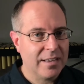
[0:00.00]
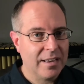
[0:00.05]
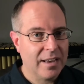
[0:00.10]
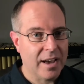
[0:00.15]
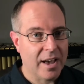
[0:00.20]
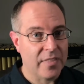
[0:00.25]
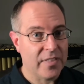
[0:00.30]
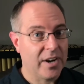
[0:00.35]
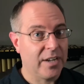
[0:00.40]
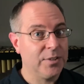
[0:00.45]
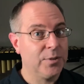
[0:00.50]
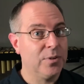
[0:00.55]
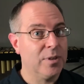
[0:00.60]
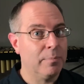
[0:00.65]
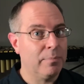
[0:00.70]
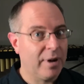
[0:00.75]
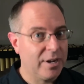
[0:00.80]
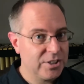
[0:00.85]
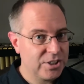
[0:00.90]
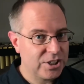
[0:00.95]
and then I'll do the
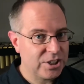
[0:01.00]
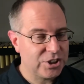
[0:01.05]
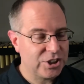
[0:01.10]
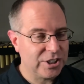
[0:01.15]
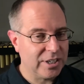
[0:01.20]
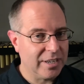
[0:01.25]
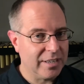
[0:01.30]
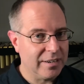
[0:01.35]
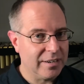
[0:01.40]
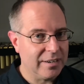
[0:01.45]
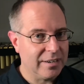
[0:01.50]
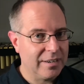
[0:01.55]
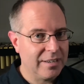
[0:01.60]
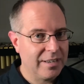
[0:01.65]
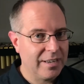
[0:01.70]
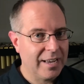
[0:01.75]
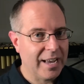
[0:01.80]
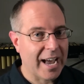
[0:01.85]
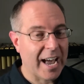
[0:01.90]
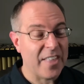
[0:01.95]
bunched chin,
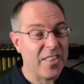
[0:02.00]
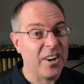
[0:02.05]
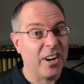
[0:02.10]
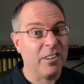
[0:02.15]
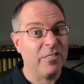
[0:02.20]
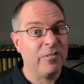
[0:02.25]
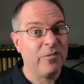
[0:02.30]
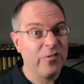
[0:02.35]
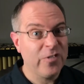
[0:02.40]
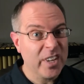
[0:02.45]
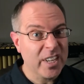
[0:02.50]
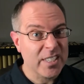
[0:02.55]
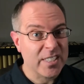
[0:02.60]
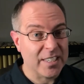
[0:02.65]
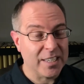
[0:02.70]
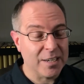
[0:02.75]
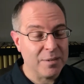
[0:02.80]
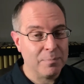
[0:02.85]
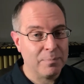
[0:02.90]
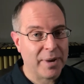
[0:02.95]
and then I'll fix
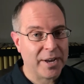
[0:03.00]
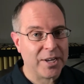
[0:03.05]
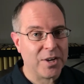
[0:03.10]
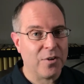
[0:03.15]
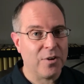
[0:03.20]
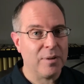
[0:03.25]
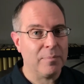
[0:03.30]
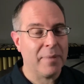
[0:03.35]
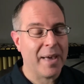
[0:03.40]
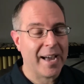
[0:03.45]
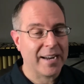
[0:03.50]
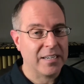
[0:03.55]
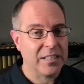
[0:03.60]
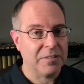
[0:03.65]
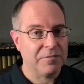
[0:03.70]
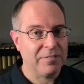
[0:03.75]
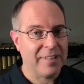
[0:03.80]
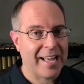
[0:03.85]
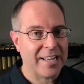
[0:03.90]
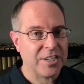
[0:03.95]
it by going back to the flat